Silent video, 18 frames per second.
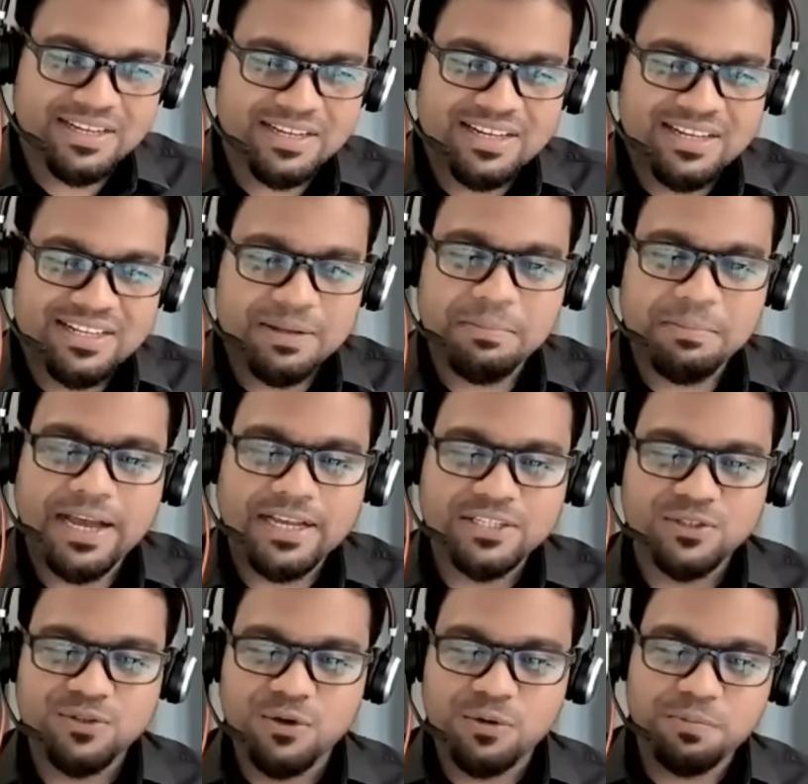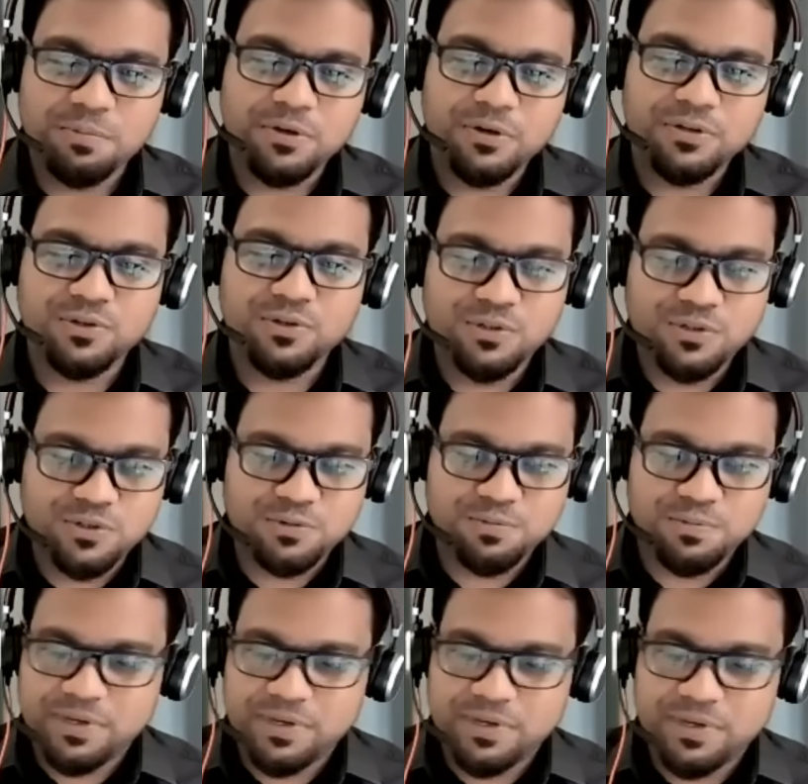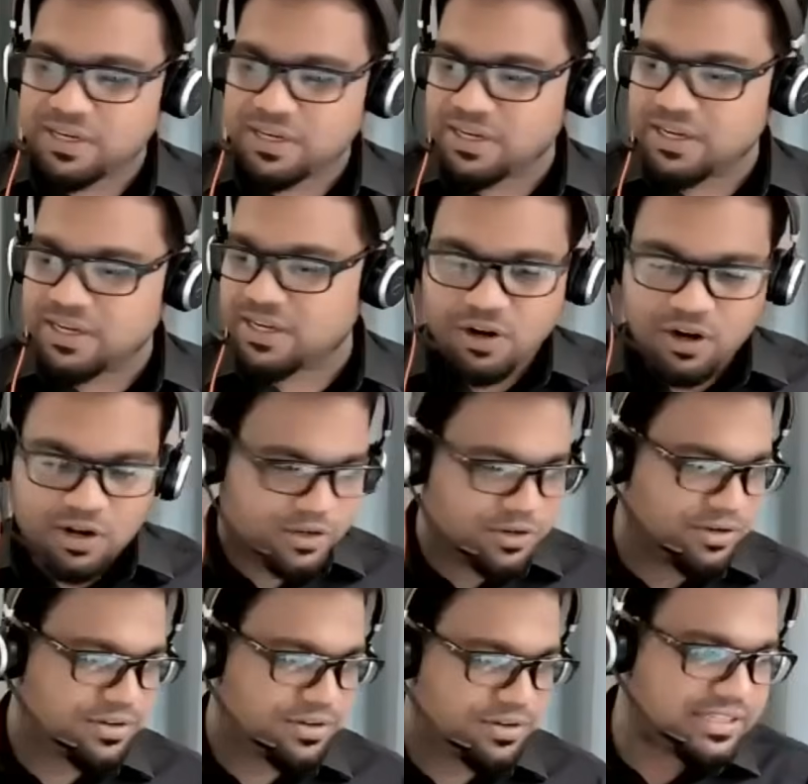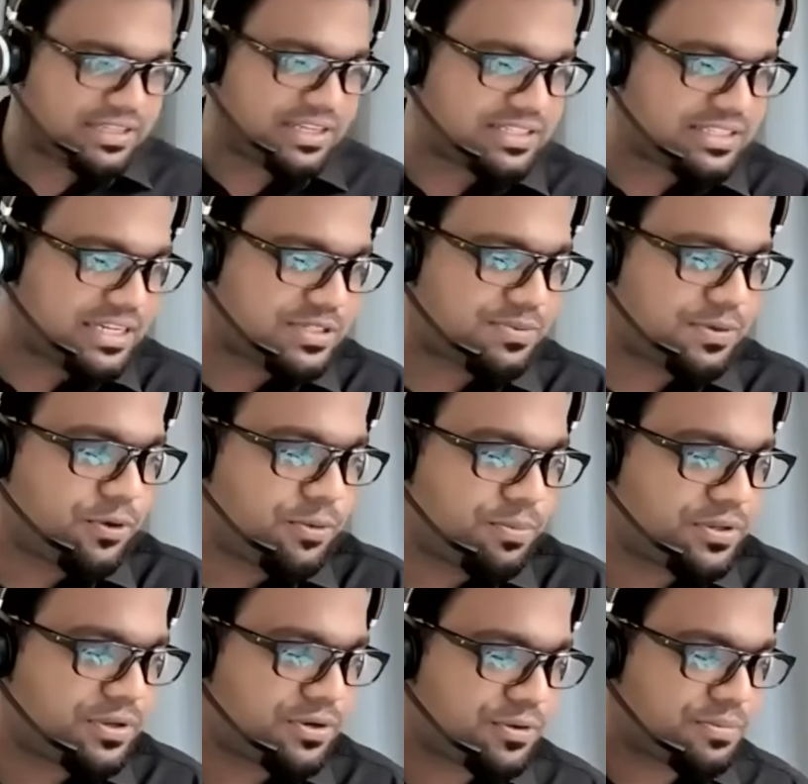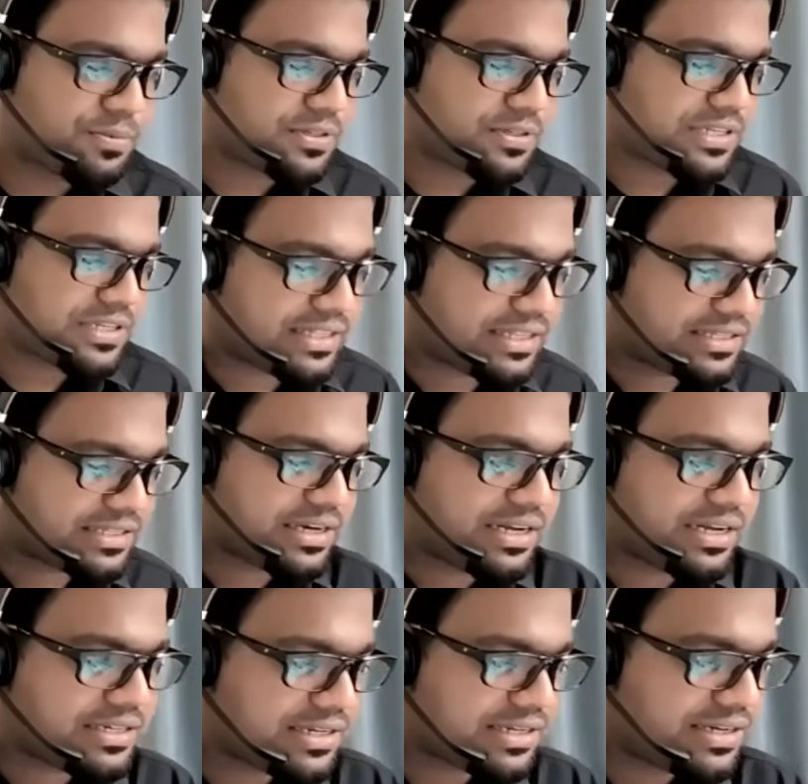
The Max notebooks used to be not like these days we open the notebooks like this, right?